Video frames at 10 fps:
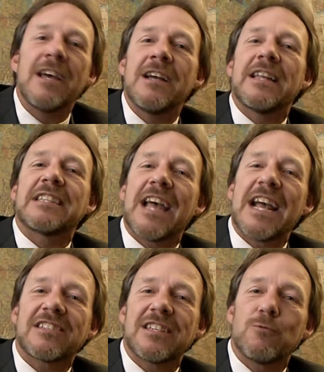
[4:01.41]
That's
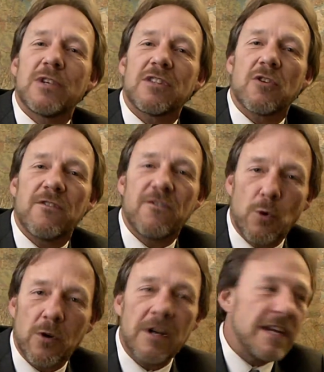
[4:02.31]
actually what they're
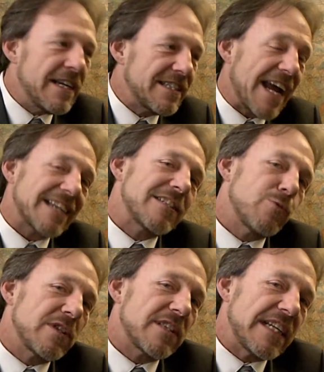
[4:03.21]
for. It's actually
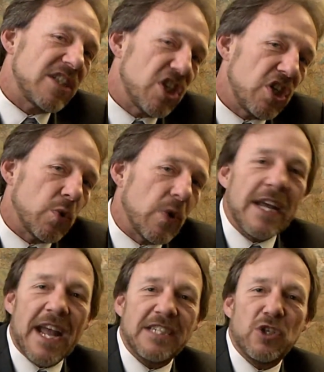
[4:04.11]
what they do.
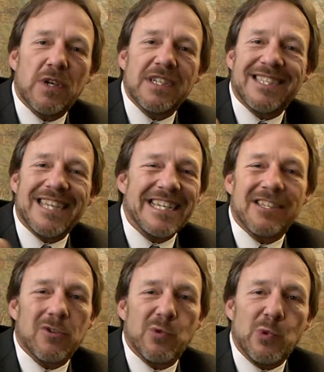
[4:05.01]
And you can see it
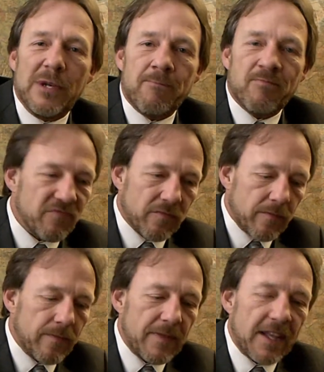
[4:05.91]
through
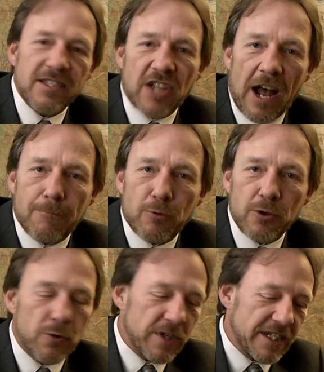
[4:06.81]
Scott
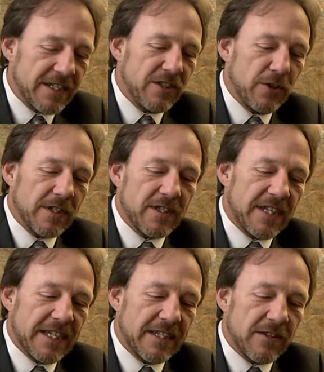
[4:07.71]
Pruitt, you can
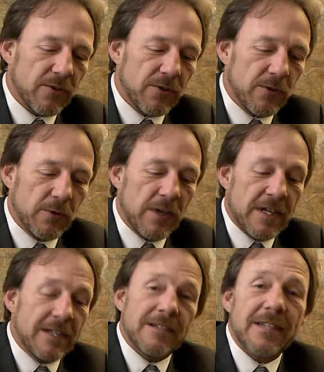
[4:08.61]
see it through
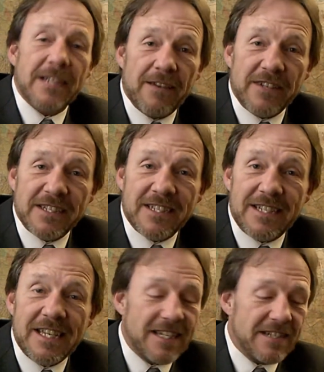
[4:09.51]
Kevin
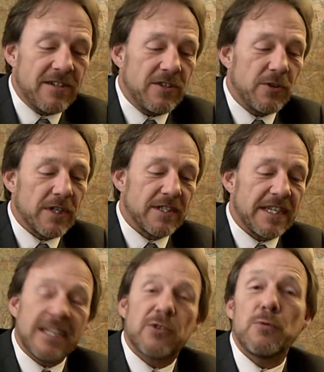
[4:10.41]
Stitt, you can see
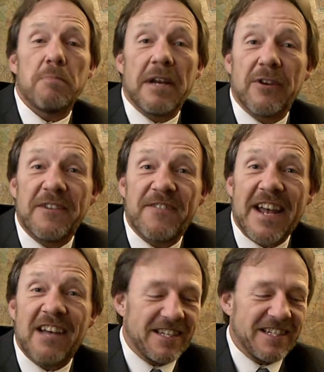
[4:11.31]
it through Mary
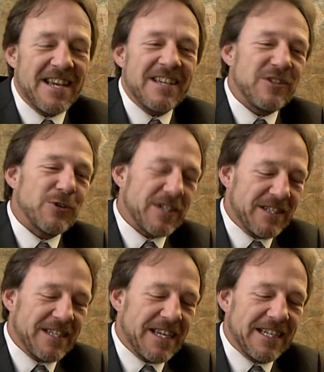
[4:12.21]
Fallon, you can
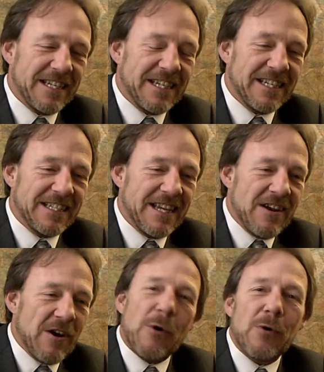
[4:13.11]
see it in
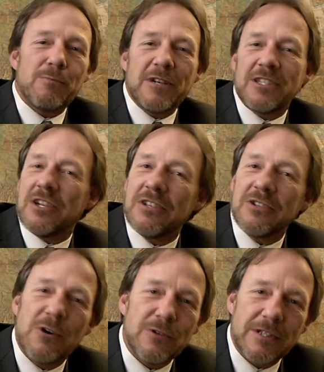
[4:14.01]
a whole bunch of other
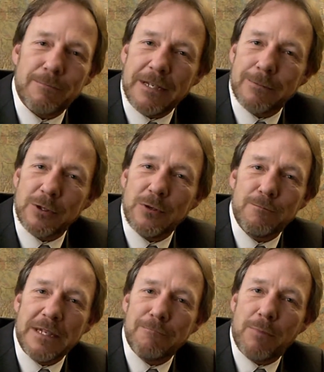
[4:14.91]
host of people who've
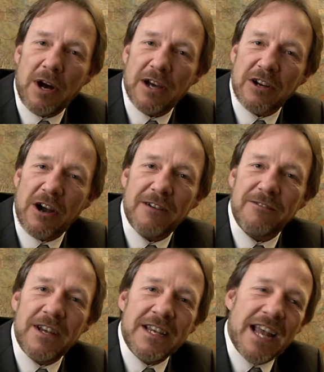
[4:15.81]
been bought off.
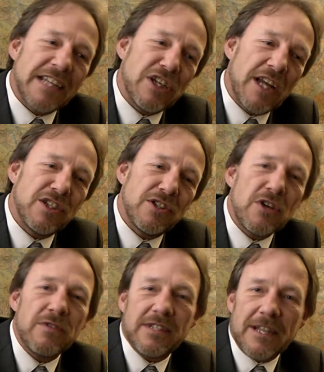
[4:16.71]
And you
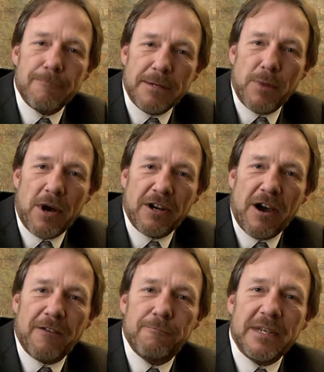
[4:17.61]
know that they've been bought
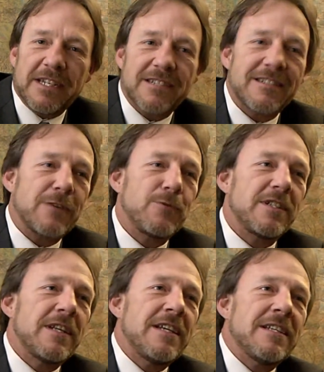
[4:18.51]
off because, like,
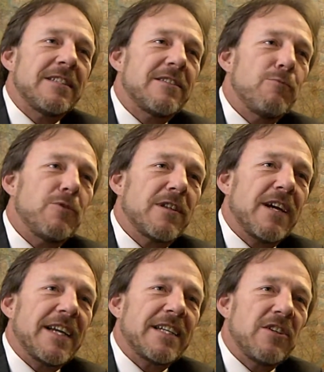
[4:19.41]
when someone
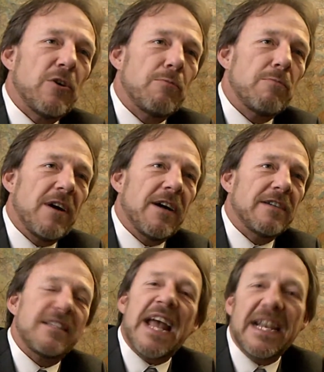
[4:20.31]
like, a
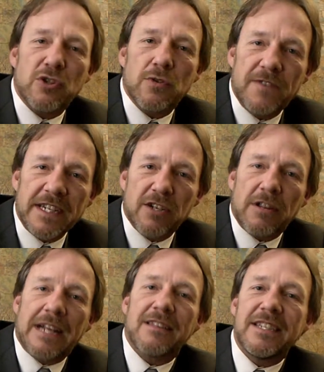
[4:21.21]
national figure
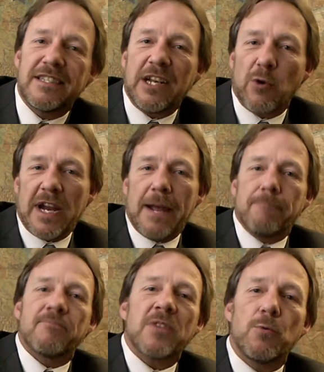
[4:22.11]
like Lindsey Graham,
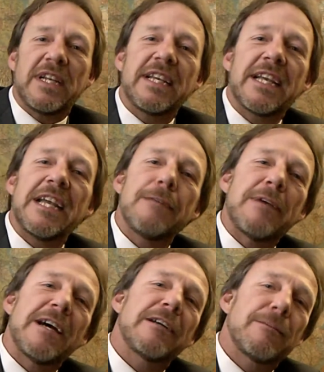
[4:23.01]
when he came
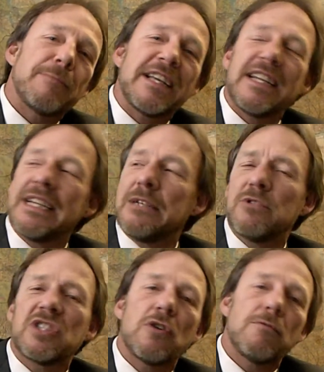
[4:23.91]
out at the beginning, he
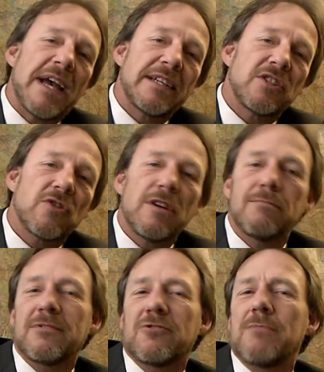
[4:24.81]
was so mad at
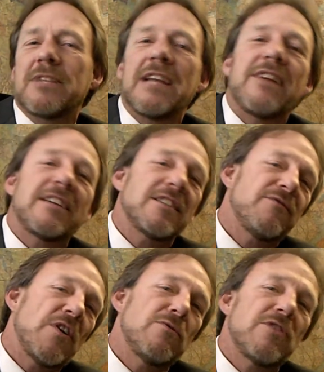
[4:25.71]
Trump. Trump gave out his
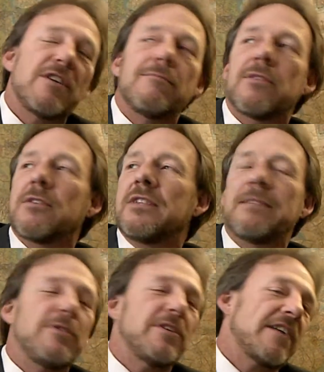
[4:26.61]
phone number. He
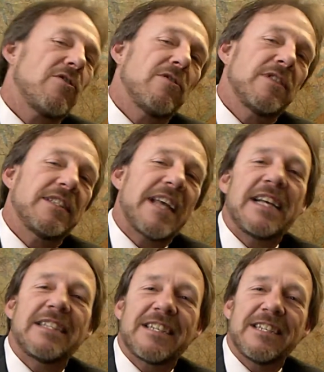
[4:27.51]
put out all these
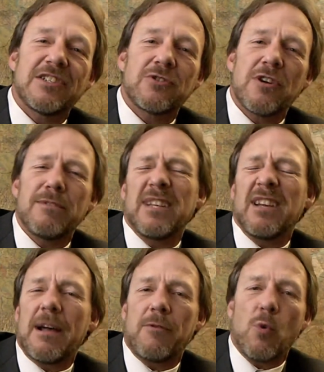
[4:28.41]
ads against Trump, to
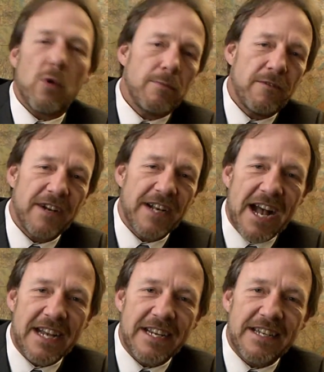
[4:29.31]
how horrible of a
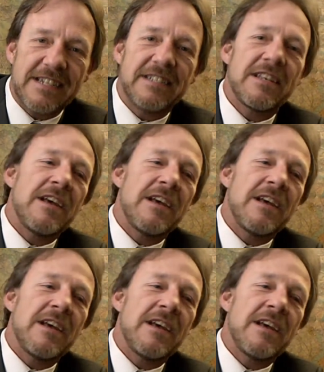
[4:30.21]
guy he is.